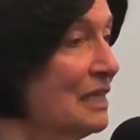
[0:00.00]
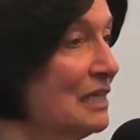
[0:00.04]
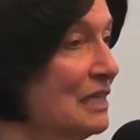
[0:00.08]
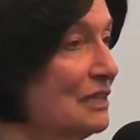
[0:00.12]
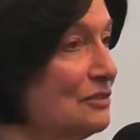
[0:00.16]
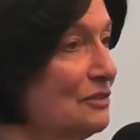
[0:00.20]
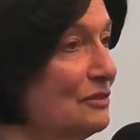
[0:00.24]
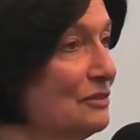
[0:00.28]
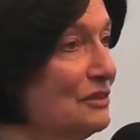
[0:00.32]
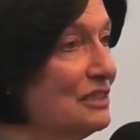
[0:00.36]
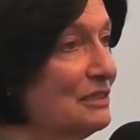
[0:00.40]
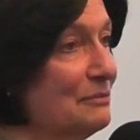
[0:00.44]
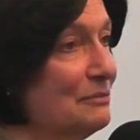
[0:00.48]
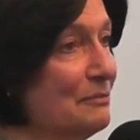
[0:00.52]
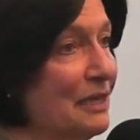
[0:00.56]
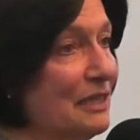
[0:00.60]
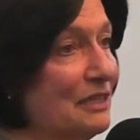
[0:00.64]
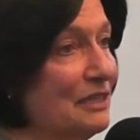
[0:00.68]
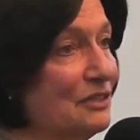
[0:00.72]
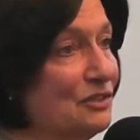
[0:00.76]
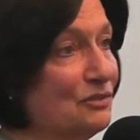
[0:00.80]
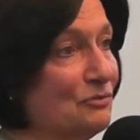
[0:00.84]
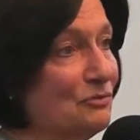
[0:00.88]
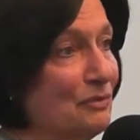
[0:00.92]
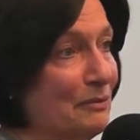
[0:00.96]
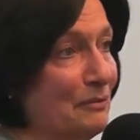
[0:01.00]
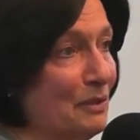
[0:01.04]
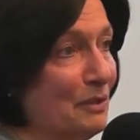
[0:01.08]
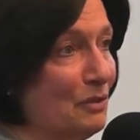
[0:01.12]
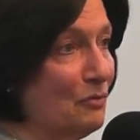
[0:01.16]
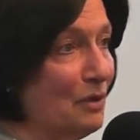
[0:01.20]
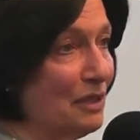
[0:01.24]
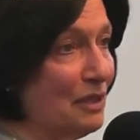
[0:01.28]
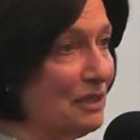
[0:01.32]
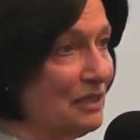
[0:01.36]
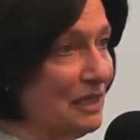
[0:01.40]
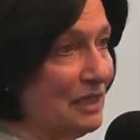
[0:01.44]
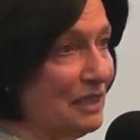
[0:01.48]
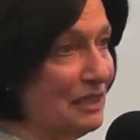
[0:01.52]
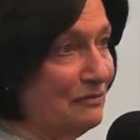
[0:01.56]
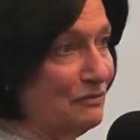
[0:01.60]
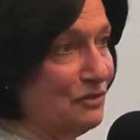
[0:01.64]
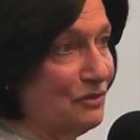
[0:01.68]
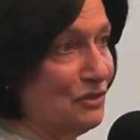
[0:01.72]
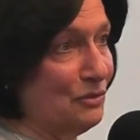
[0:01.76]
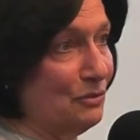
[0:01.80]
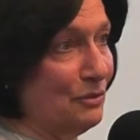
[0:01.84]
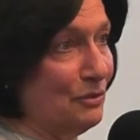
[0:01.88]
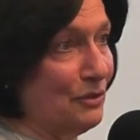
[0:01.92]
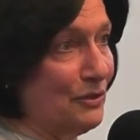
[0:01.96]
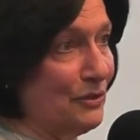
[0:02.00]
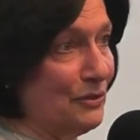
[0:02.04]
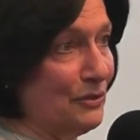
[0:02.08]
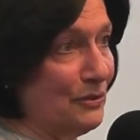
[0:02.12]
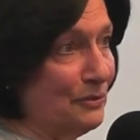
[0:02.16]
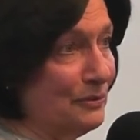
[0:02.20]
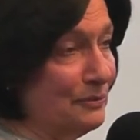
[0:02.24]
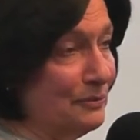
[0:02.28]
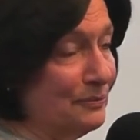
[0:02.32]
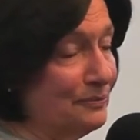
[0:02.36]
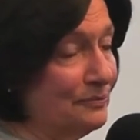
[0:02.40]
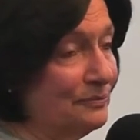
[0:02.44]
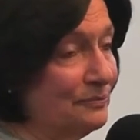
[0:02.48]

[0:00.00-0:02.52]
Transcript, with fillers: So this man is screaming, what kind of Jew are you?